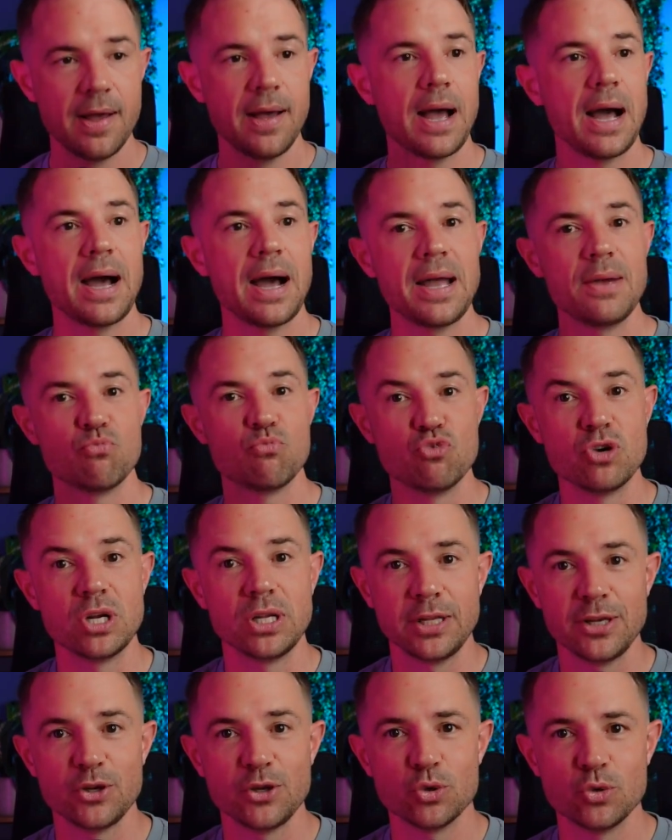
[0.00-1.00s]
I'm
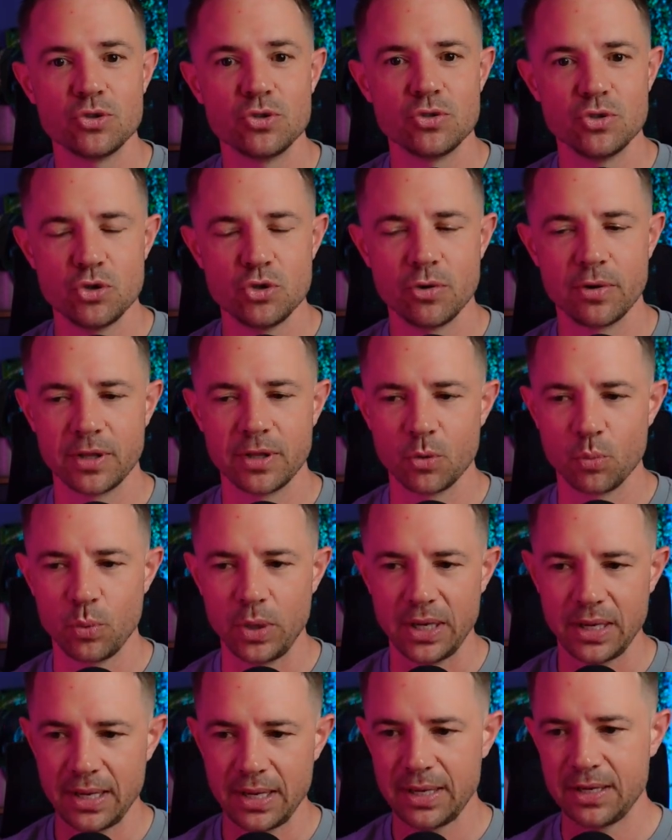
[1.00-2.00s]
really good during the
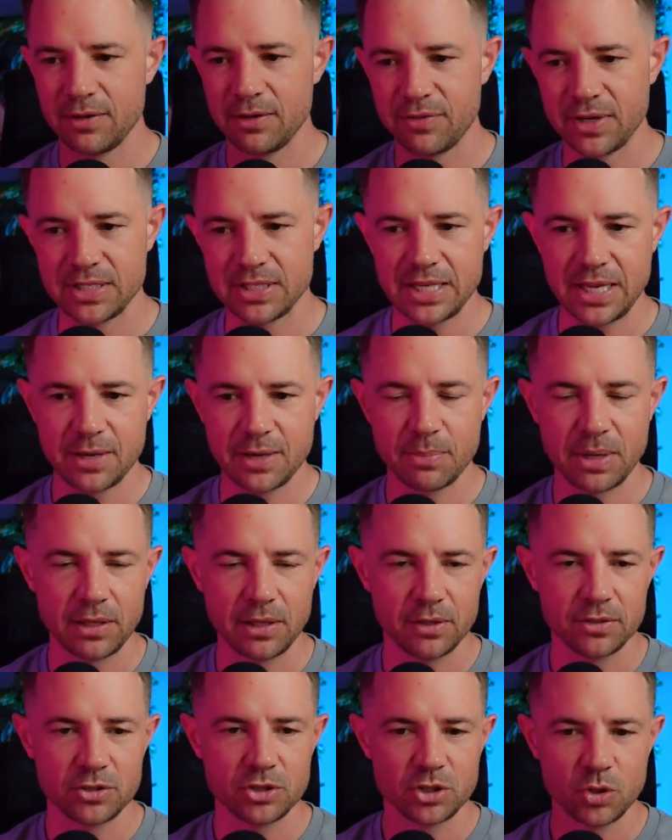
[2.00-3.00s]
week. And if I take my
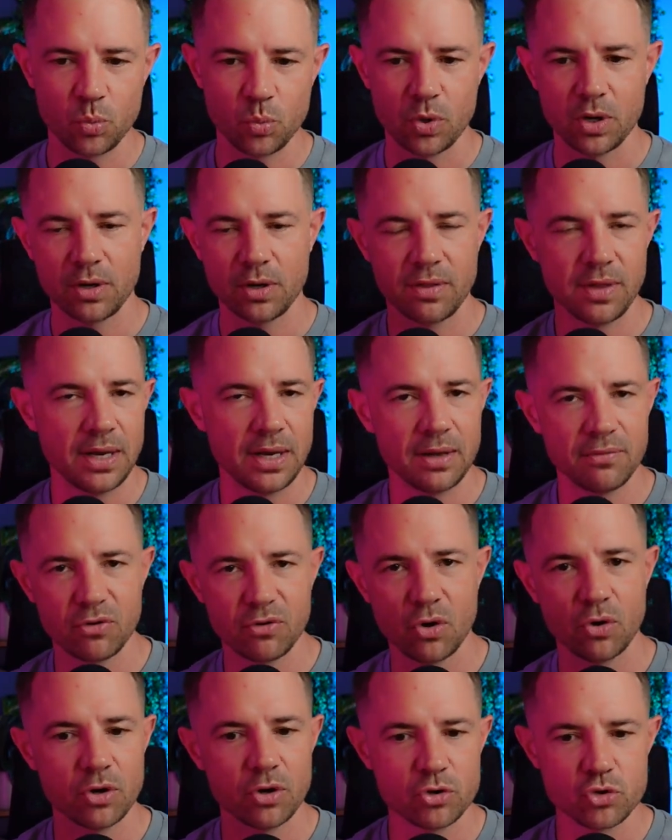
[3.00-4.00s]
lunch to work, then I've
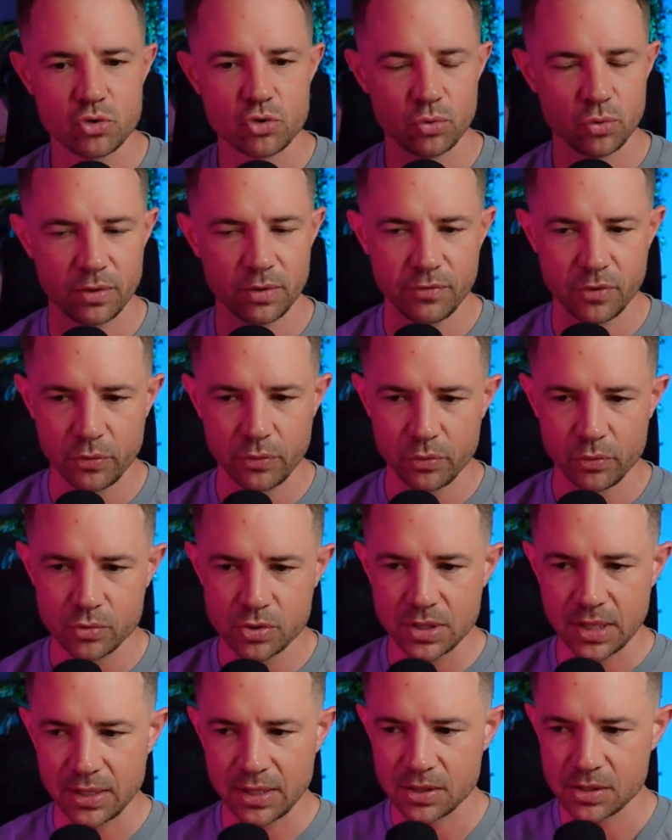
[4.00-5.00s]
got control of all those
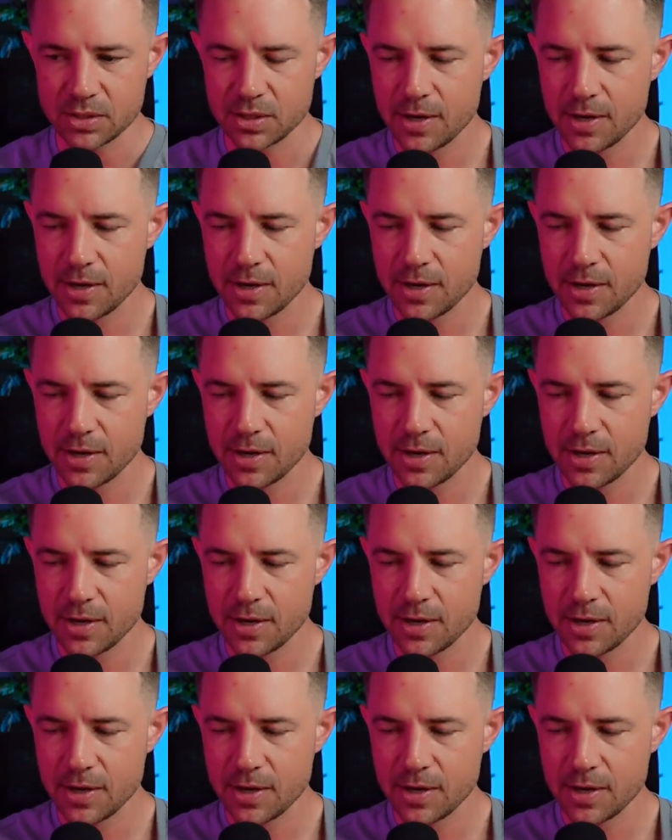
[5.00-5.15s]
things.